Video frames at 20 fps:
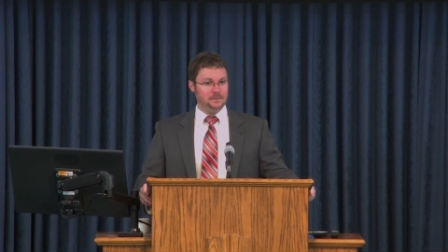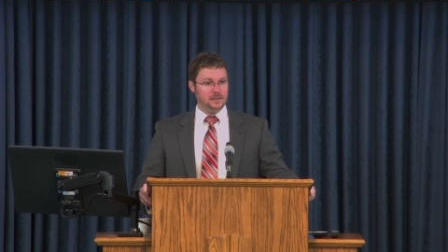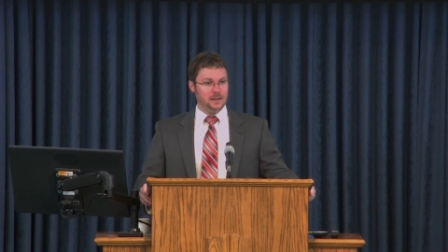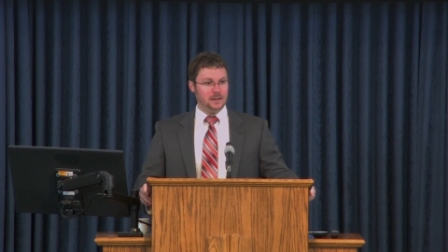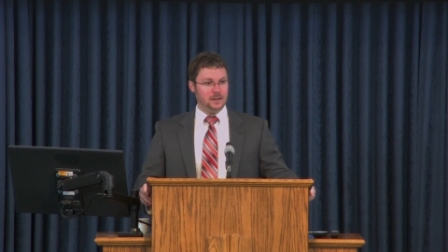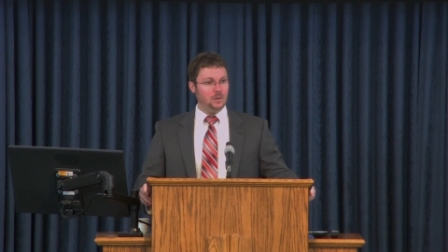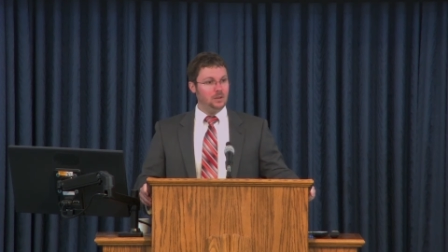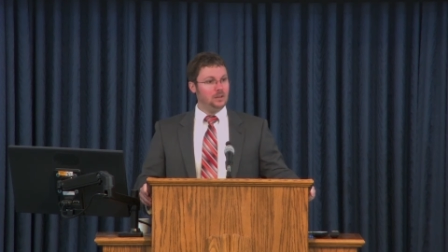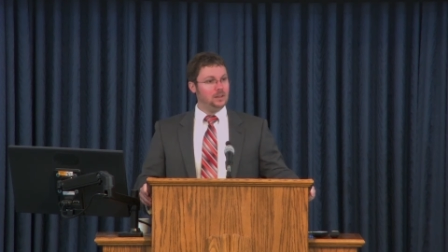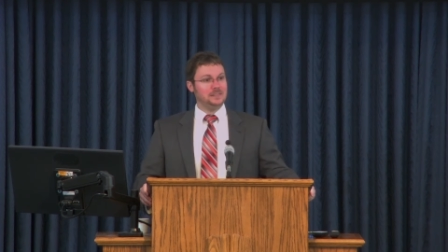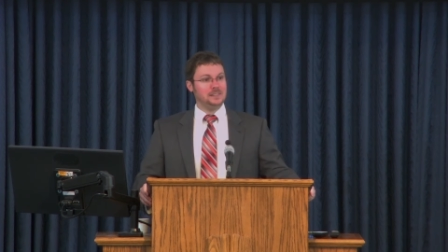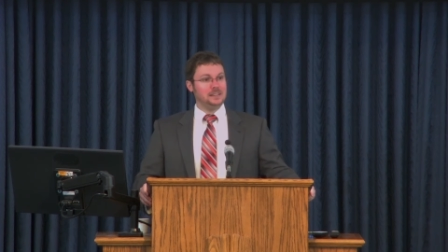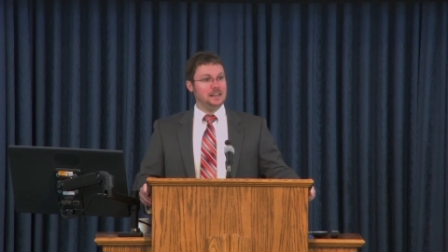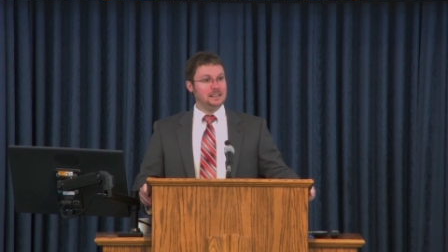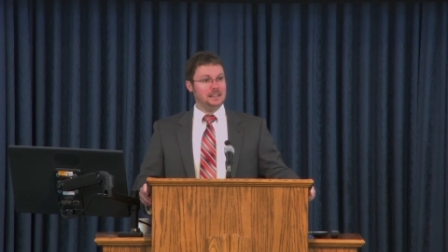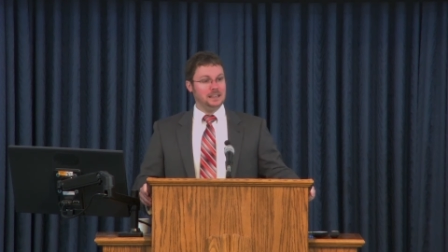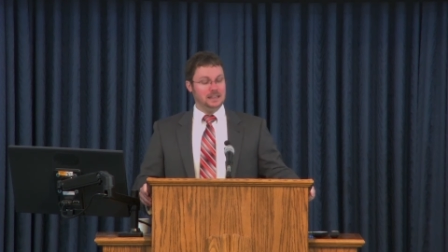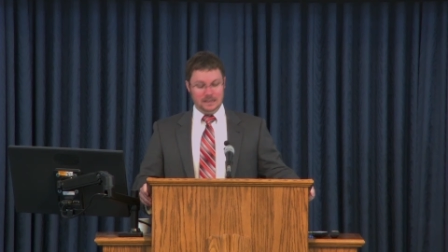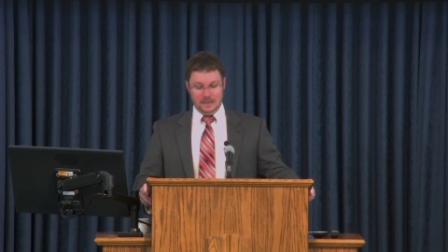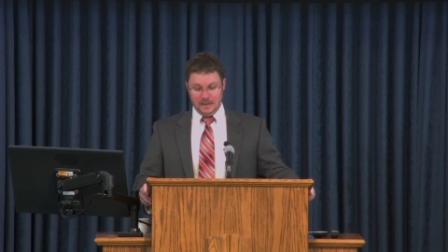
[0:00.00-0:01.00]
Well, it's not
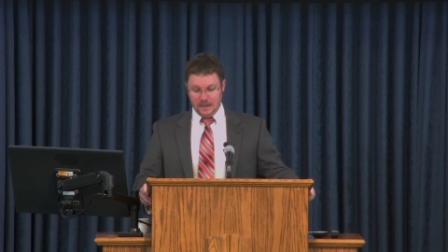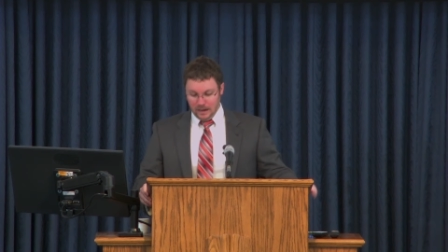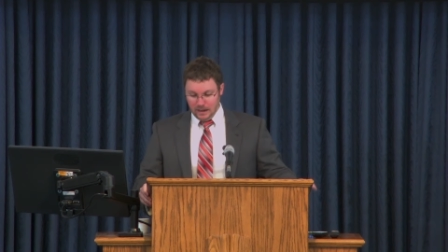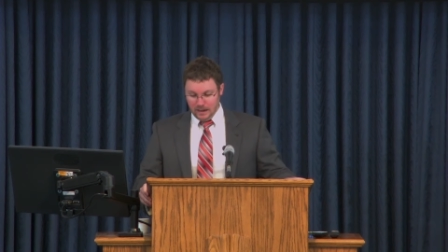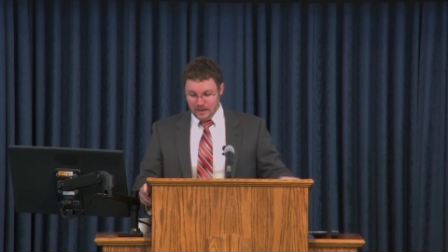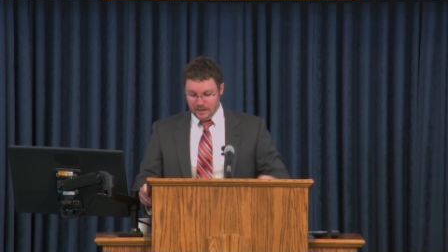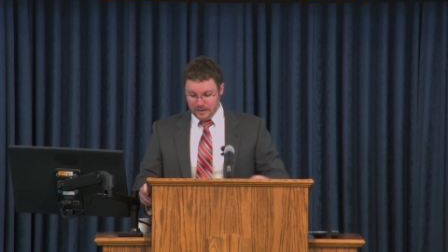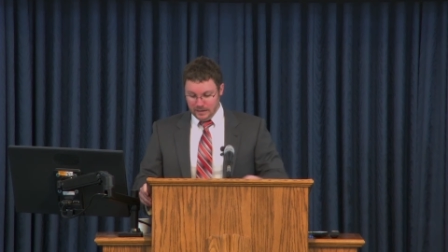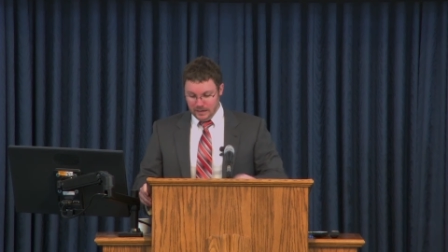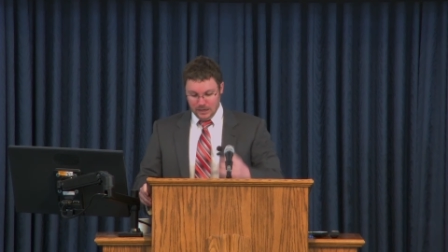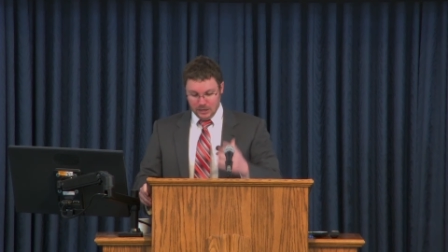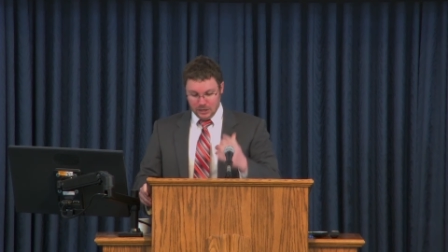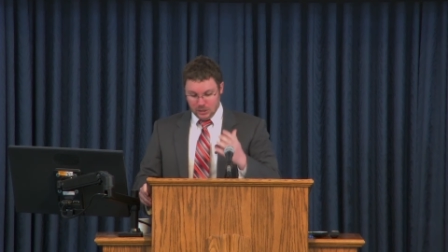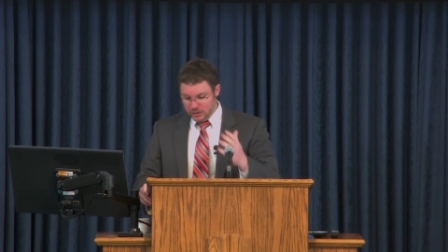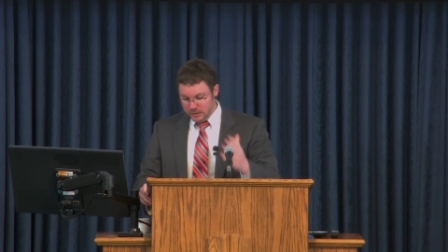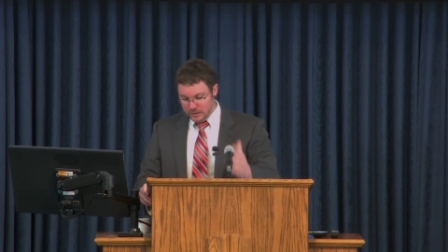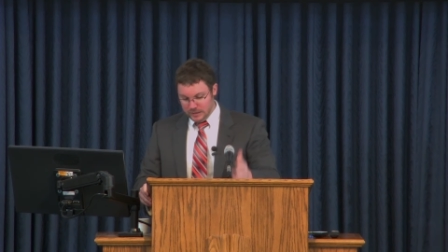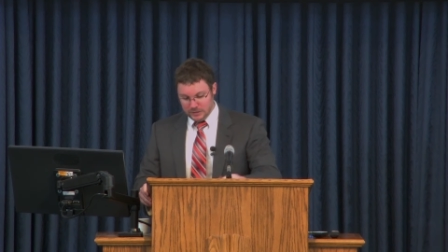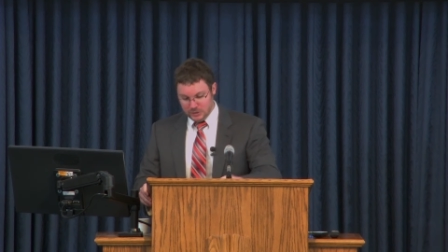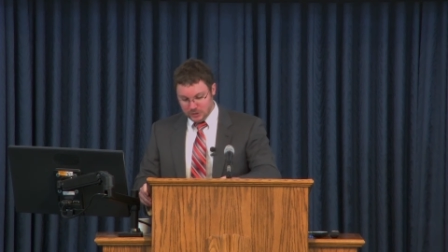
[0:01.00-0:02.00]
that God
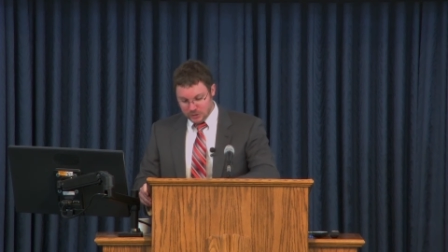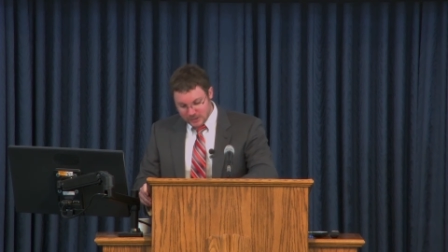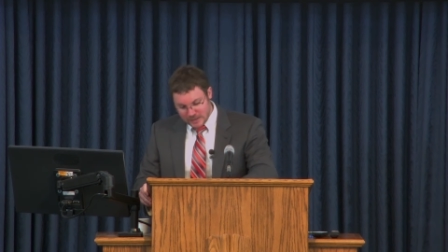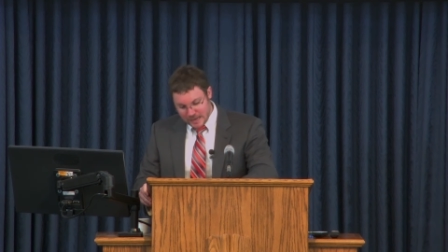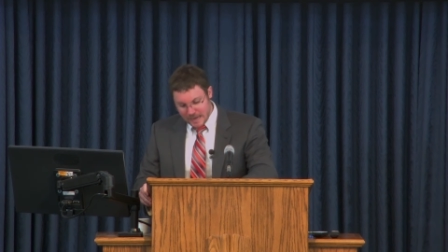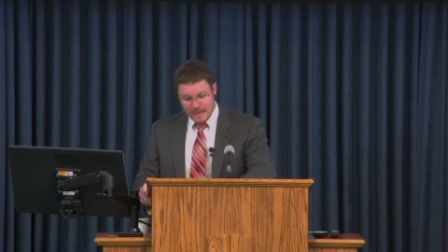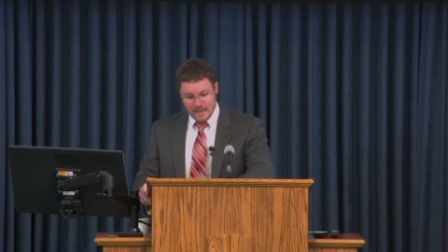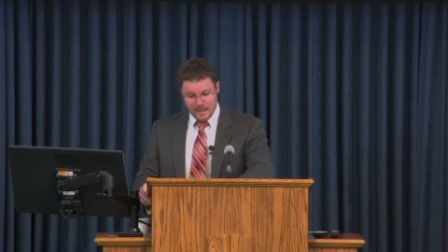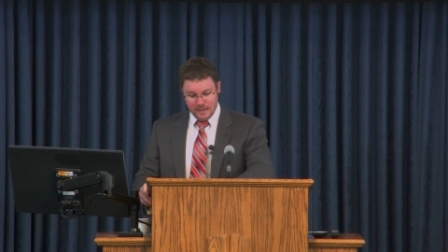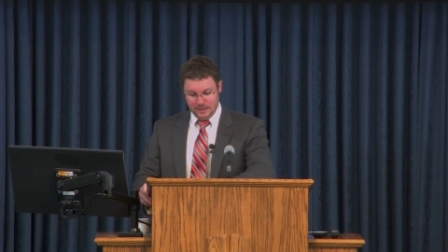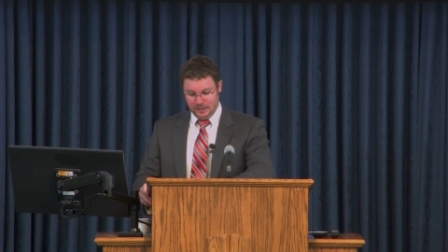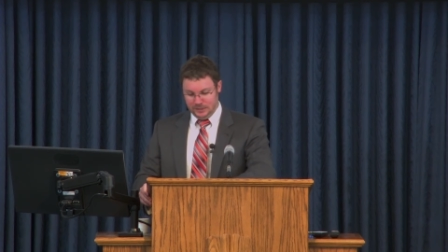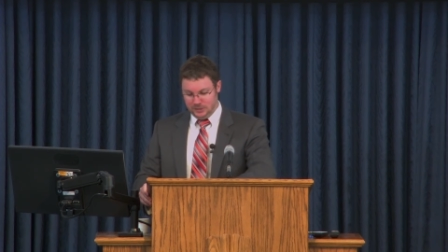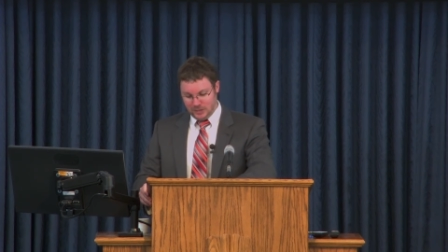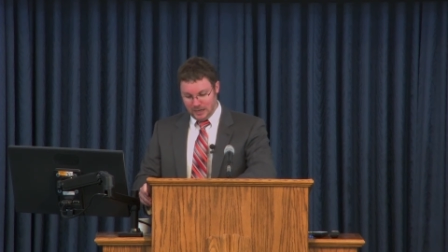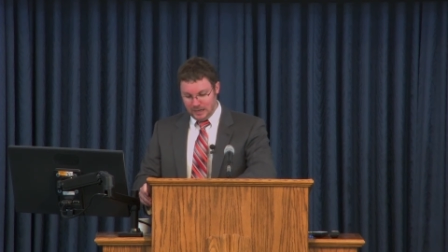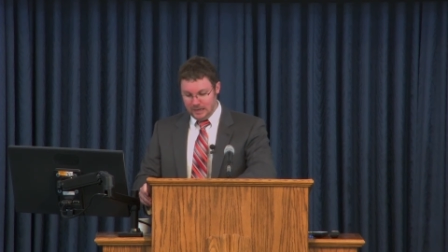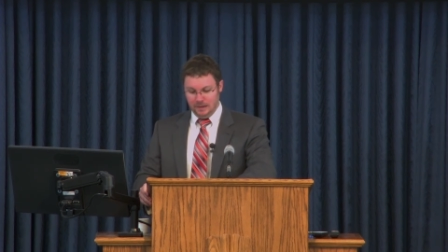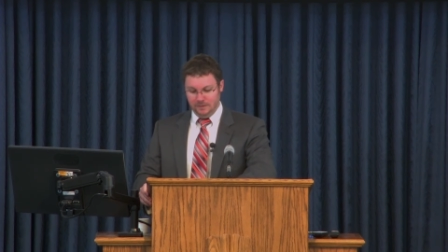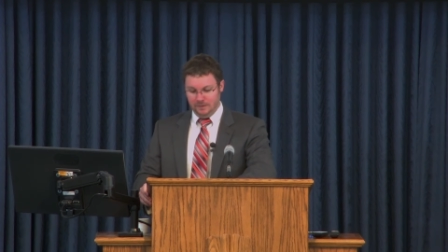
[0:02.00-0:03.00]
couldn't stand the
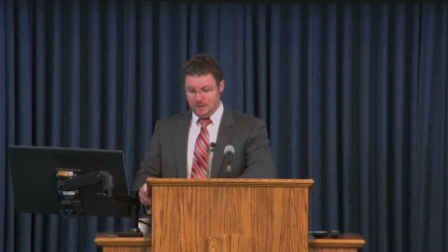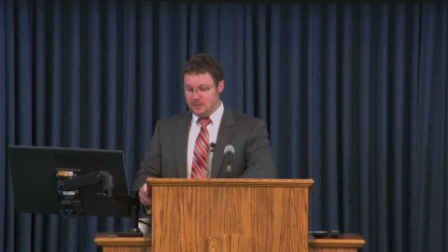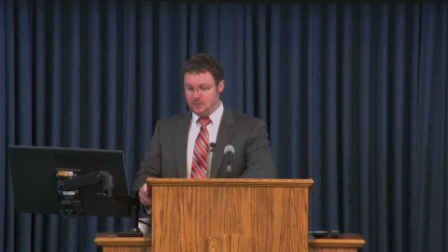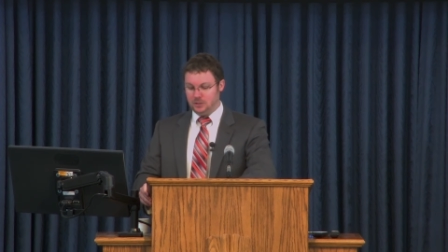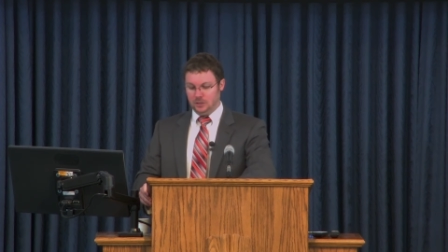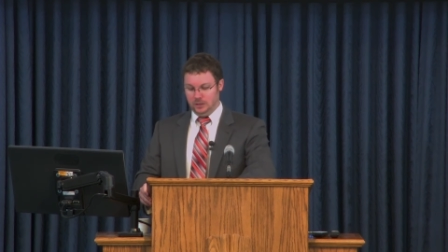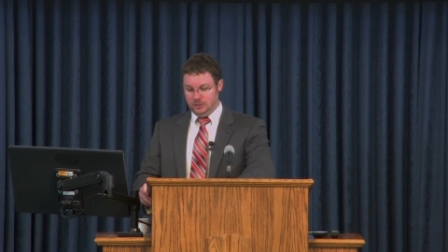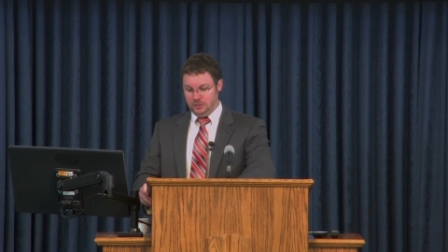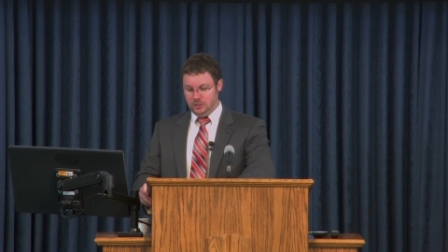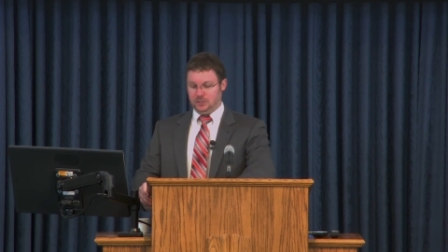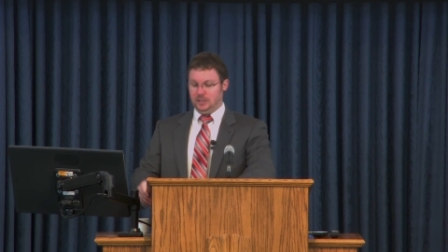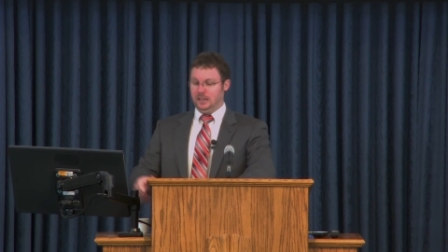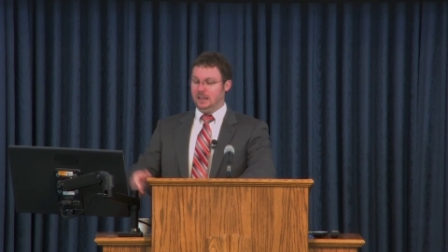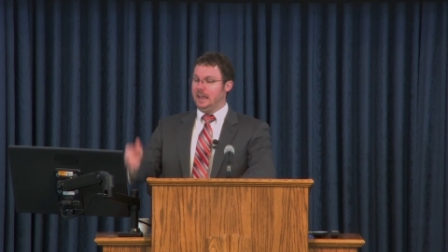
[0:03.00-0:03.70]
sight of Esau and just